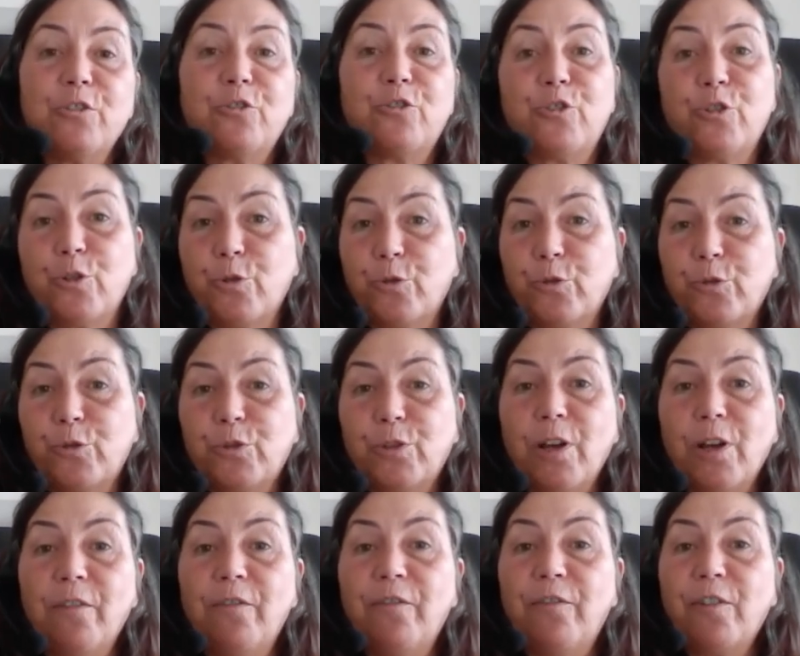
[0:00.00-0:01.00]
chose
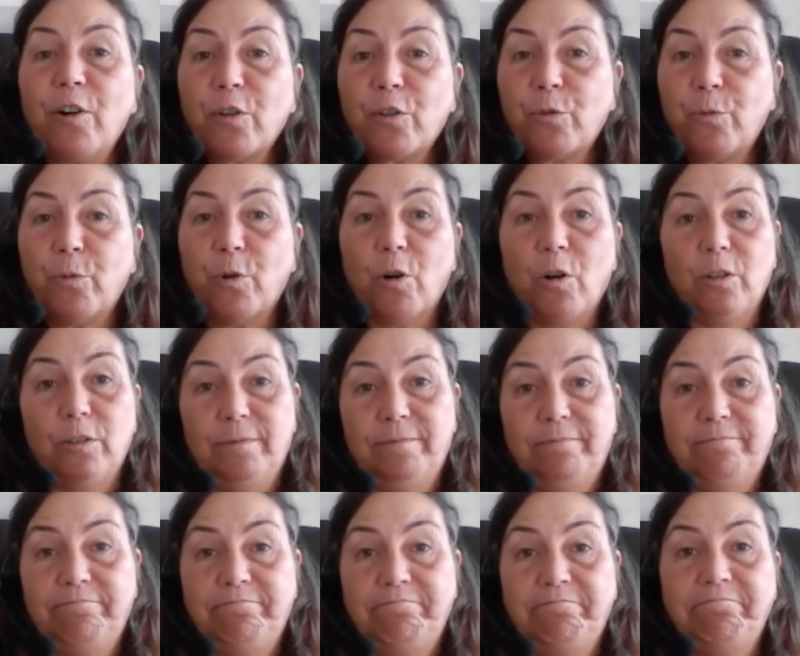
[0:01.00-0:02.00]
Fourthwall.
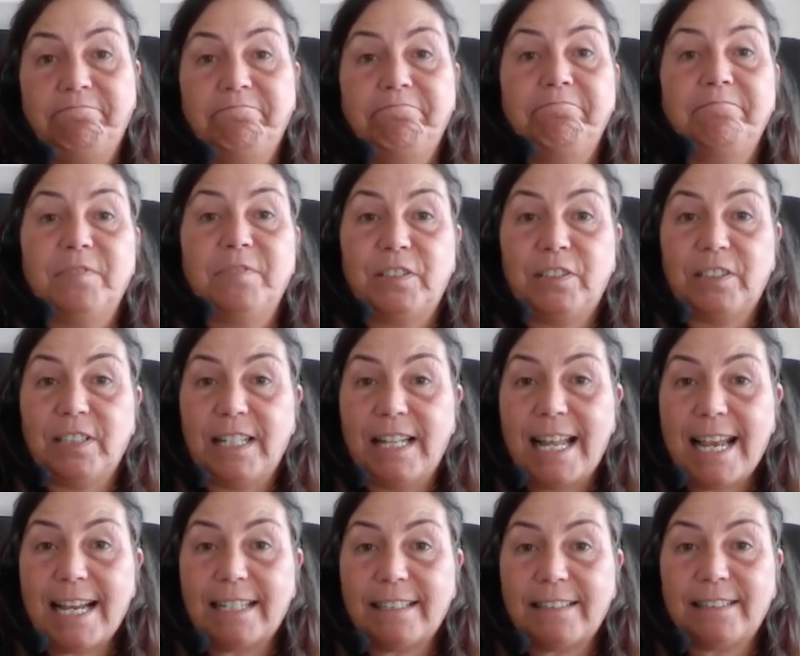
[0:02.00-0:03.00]

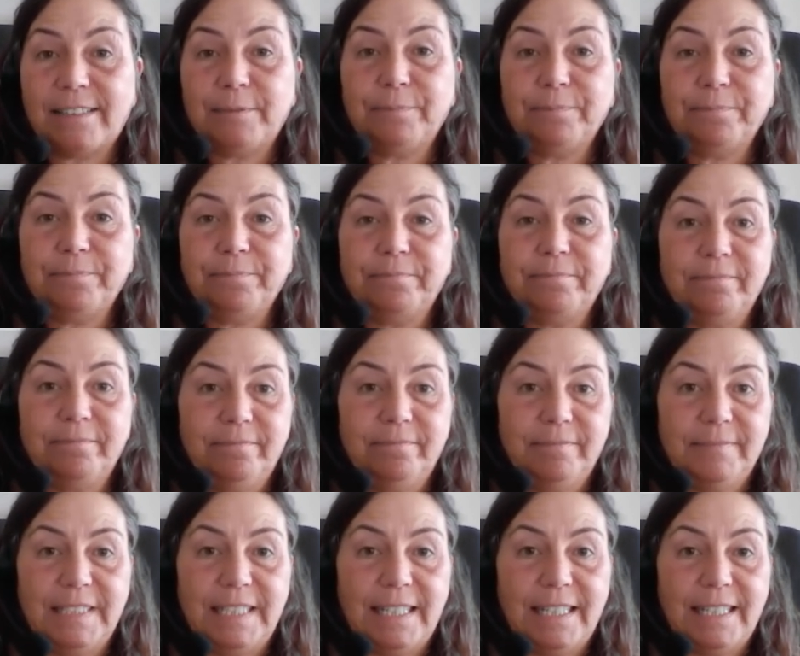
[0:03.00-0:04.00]
Select
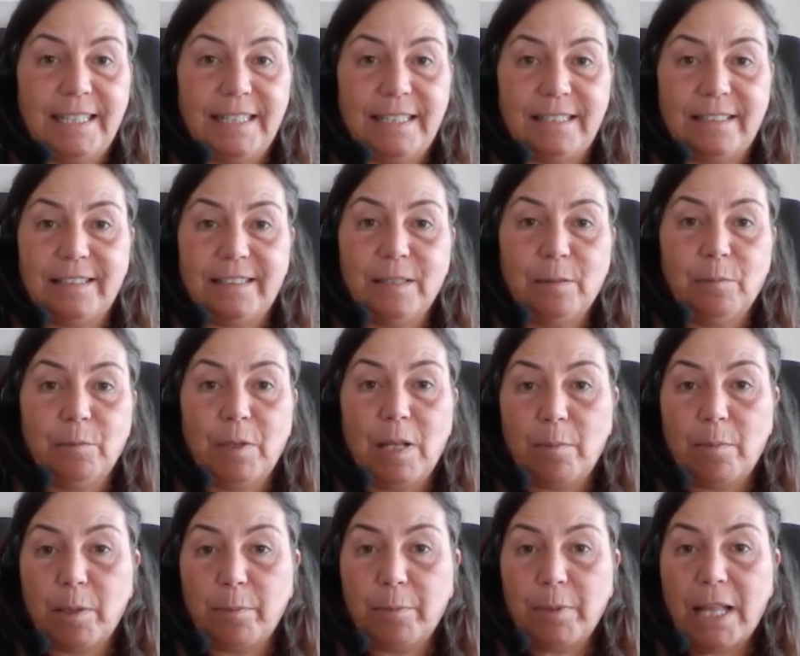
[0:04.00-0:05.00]
and blah
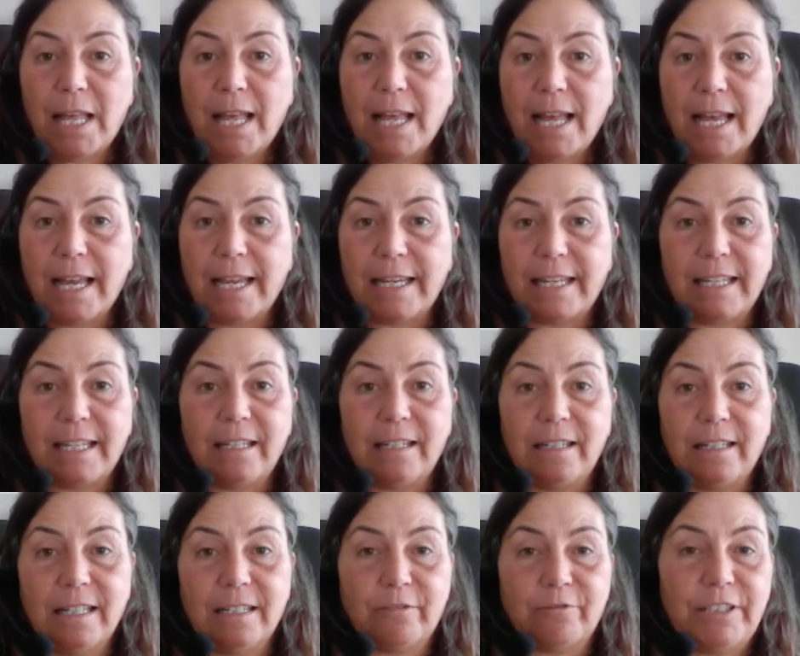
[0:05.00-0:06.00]
blah blah.
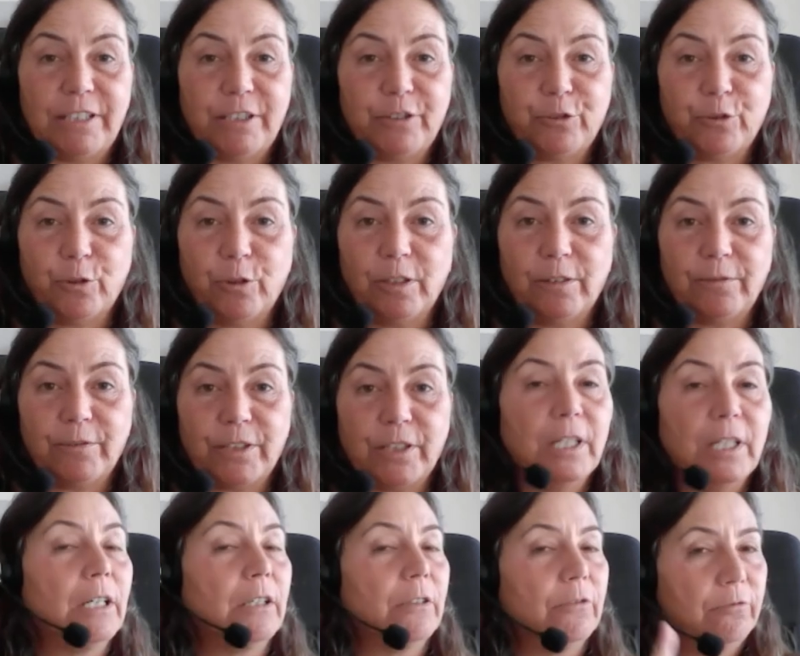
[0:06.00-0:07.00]
Agree to all of the.
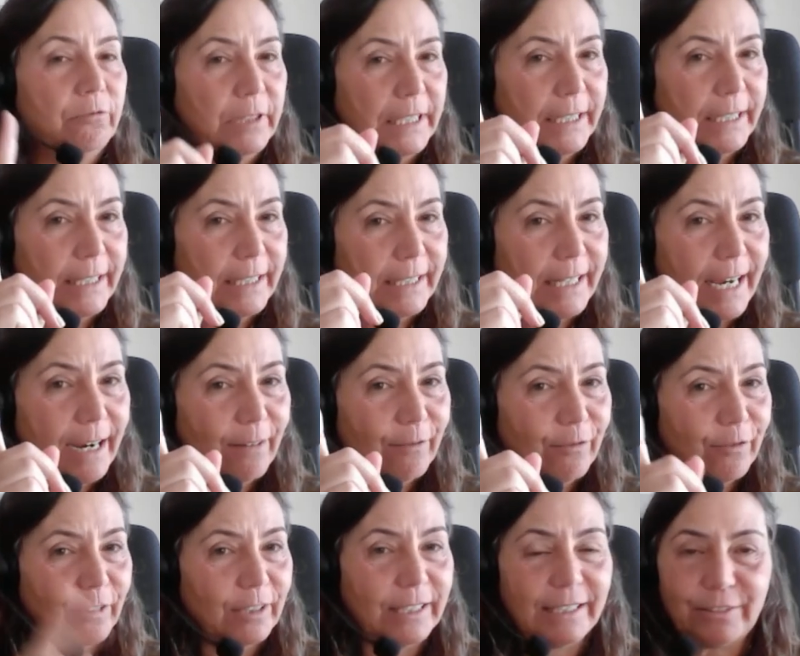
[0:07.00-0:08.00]
Read it
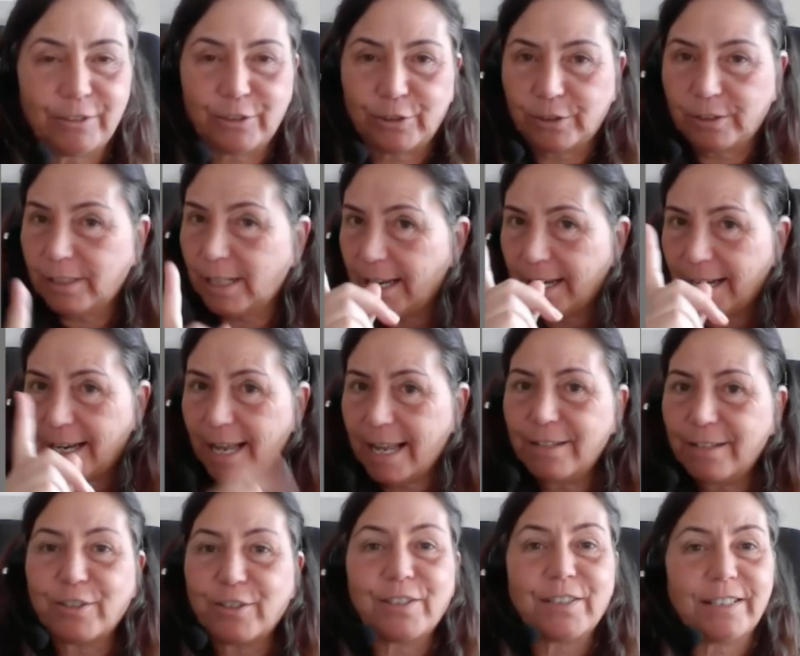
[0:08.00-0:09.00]
carefully, just like
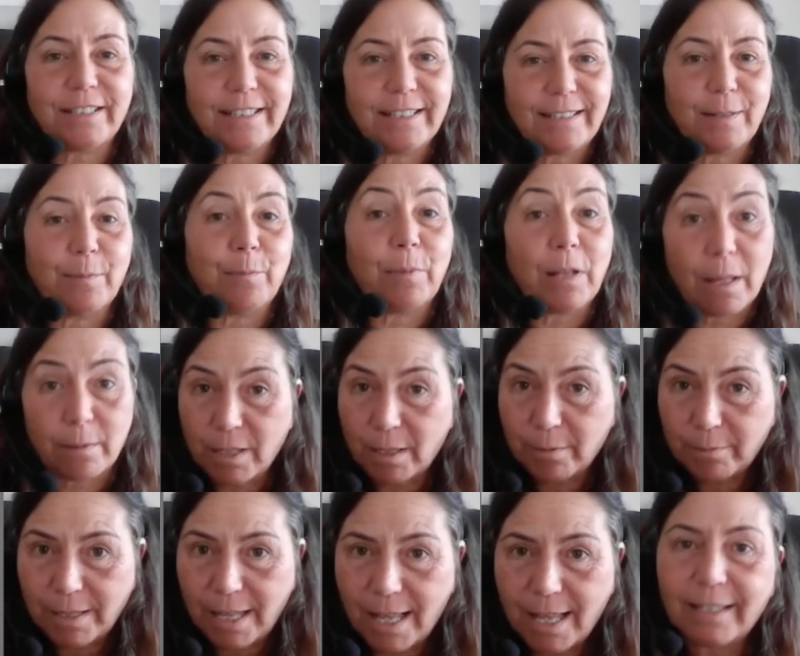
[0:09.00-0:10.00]
I just did. Blah blah
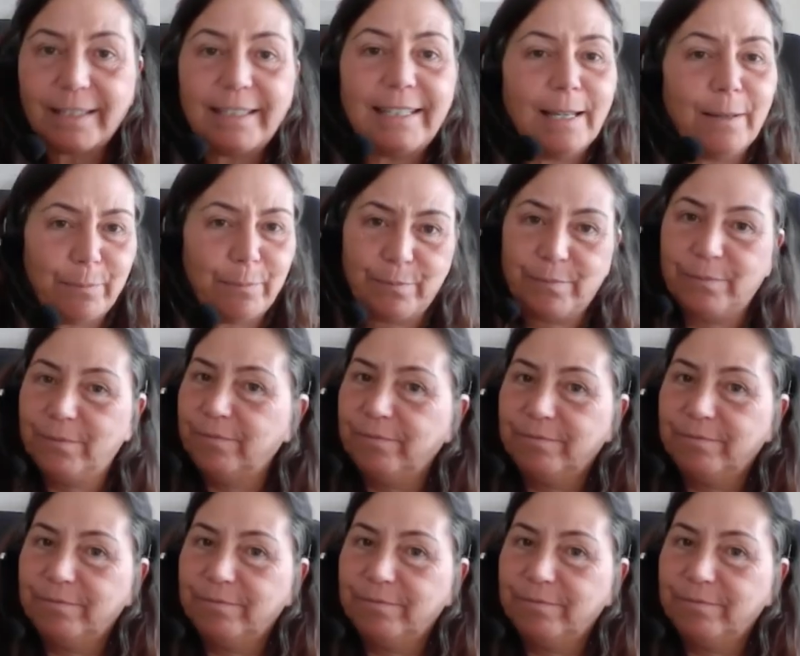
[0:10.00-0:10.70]
blah. Yep,